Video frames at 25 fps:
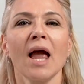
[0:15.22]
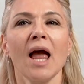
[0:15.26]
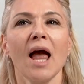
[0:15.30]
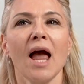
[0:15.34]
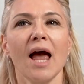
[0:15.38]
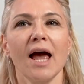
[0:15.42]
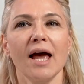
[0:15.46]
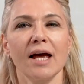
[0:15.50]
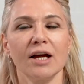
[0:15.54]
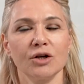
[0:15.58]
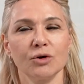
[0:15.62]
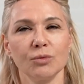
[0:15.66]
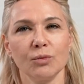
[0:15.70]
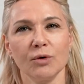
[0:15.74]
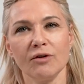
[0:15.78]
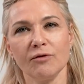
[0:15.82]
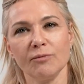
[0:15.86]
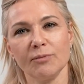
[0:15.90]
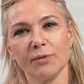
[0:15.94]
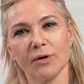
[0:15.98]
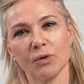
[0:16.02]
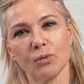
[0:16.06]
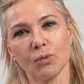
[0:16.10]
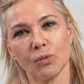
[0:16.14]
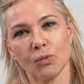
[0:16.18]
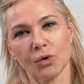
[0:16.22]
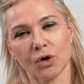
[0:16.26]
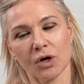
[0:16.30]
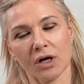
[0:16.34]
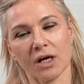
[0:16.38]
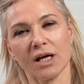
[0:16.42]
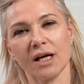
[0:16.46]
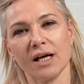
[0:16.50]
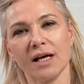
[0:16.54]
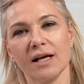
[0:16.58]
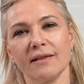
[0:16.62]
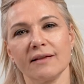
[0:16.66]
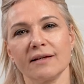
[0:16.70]
and we've been
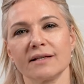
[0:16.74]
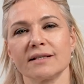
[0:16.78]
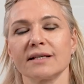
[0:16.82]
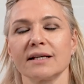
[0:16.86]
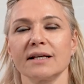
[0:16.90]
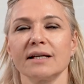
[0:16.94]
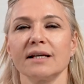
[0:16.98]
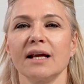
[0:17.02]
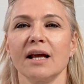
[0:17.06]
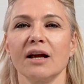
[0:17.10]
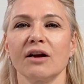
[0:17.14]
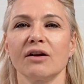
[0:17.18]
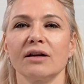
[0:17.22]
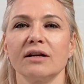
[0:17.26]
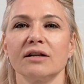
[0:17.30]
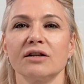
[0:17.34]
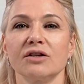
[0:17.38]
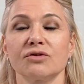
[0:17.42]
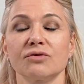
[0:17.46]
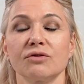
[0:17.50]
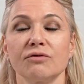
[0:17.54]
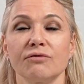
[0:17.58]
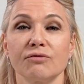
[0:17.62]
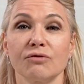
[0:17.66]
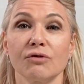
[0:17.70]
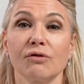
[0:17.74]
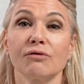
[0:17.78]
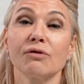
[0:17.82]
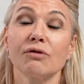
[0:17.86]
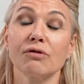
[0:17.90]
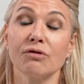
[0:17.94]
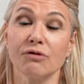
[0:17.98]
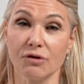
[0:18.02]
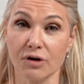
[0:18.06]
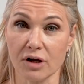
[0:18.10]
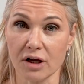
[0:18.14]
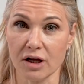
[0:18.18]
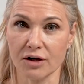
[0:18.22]
working in the skincare industry for over
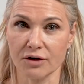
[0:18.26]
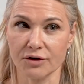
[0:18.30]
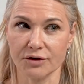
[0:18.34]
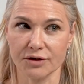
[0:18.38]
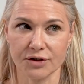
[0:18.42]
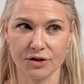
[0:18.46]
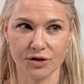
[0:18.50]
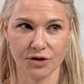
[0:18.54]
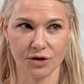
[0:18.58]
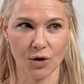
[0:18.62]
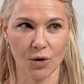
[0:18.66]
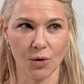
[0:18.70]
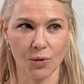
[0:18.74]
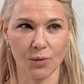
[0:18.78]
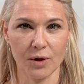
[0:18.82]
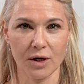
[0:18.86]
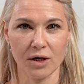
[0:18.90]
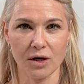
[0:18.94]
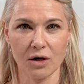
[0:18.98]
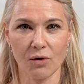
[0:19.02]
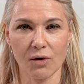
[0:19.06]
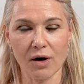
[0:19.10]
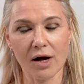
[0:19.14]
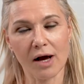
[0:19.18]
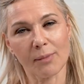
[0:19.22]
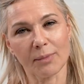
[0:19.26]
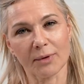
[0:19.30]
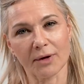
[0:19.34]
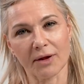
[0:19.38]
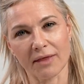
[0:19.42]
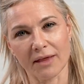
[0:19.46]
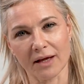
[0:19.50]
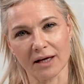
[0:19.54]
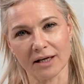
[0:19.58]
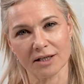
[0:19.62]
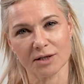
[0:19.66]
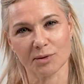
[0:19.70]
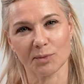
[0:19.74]
30 years, so we know a couple of
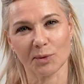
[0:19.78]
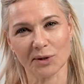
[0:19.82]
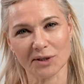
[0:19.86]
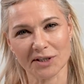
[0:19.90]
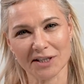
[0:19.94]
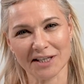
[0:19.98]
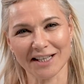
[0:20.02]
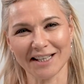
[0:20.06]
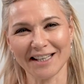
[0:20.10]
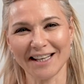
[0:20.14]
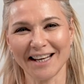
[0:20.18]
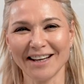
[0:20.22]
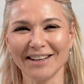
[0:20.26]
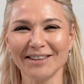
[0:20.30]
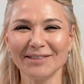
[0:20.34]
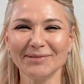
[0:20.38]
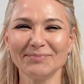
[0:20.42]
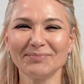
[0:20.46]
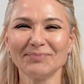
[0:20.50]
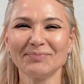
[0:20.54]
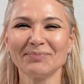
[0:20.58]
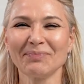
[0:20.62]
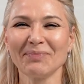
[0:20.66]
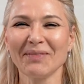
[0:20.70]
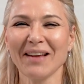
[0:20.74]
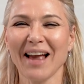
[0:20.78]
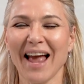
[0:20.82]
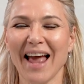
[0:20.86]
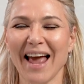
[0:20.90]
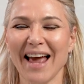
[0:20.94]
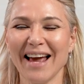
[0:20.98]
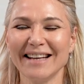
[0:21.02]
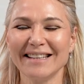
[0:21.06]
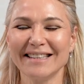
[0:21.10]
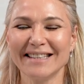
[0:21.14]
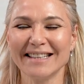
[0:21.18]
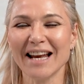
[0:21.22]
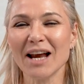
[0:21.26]
things about skincare.
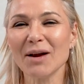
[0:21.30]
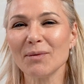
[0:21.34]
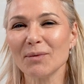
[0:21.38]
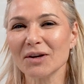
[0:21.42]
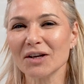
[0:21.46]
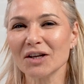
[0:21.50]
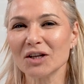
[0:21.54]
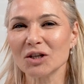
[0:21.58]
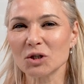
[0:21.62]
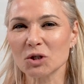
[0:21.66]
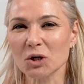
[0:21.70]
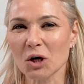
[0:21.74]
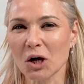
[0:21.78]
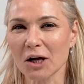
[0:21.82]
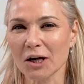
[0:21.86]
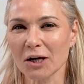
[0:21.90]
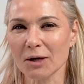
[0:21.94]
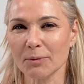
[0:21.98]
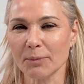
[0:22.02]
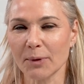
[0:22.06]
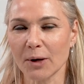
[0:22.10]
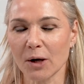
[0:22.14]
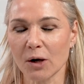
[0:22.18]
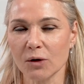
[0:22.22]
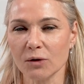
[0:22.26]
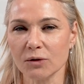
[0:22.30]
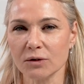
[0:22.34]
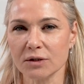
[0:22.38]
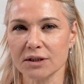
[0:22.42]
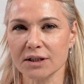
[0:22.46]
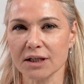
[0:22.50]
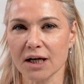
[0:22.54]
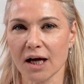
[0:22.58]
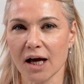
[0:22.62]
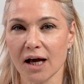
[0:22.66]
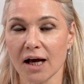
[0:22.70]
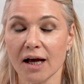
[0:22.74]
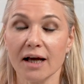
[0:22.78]
And today we're going to talk
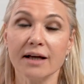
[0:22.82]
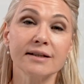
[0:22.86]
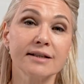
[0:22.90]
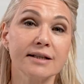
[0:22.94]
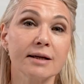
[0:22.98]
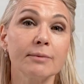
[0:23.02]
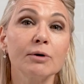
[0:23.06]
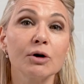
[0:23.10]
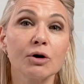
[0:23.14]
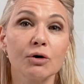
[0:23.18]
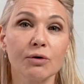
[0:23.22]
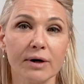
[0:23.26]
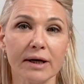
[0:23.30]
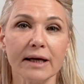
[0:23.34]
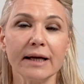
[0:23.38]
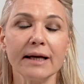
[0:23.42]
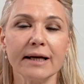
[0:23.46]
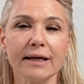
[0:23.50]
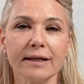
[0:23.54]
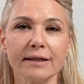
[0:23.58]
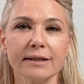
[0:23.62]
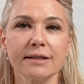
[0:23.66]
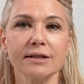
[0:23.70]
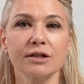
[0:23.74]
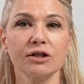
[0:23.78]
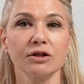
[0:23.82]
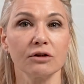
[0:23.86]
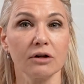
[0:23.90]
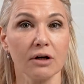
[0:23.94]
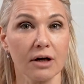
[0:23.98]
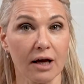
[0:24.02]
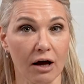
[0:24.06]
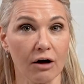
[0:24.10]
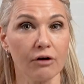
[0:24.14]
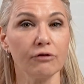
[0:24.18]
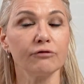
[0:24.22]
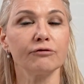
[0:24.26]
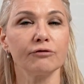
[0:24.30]
about some ingredients to
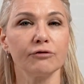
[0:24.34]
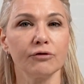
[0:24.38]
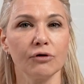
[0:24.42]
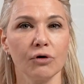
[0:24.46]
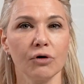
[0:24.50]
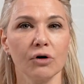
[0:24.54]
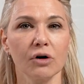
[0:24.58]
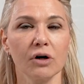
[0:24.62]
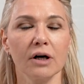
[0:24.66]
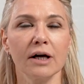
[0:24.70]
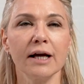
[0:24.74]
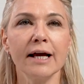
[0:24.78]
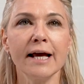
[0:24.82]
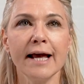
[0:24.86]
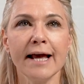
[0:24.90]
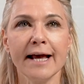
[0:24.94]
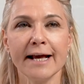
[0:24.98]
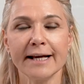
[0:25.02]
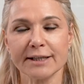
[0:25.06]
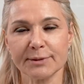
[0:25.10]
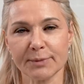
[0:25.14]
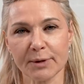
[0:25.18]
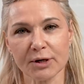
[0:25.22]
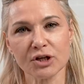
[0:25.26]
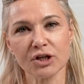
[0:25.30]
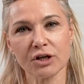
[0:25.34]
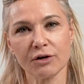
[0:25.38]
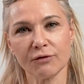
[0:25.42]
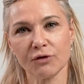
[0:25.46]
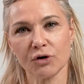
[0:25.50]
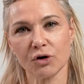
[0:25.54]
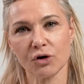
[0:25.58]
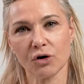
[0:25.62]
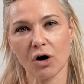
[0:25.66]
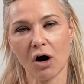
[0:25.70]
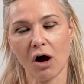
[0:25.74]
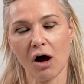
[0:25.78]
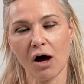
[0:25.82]
look out for, especially if
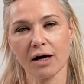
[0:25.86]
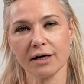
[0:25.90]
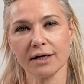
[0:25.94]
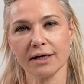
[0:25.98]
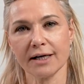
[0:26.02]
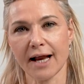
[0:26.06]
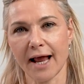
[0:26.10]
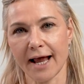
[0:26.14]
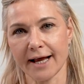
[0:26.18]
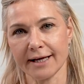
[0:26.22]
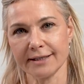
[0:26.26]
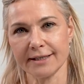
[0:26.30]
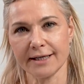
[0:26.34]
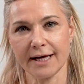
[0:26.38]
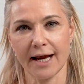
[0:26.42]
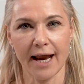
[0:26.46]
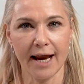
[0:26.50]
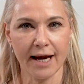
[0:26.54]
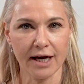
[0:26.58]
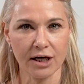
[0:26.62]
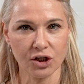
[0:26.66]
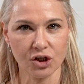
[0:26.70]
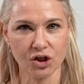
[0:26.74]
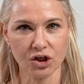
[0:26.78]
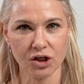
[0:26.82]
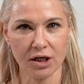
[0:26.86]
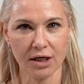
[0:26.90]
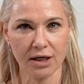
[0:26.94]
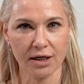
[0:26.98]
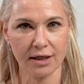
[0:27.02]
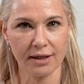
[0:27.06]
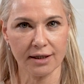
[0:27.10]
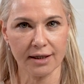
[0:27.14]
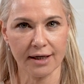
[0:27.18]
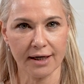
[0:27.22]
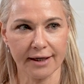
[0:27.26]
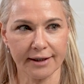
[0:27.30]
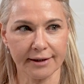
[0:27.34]
you're on an
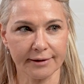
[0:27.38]
anti-aging